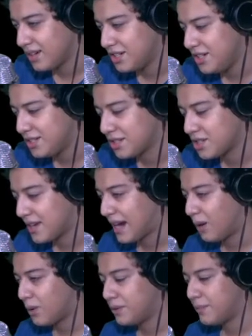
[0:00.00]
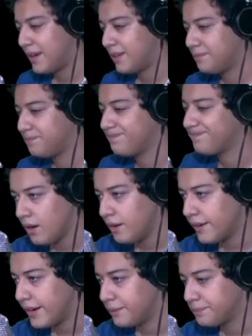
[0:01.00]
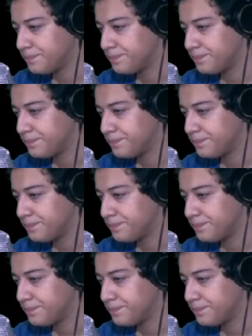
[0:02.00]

she's such a coward, man. Alright.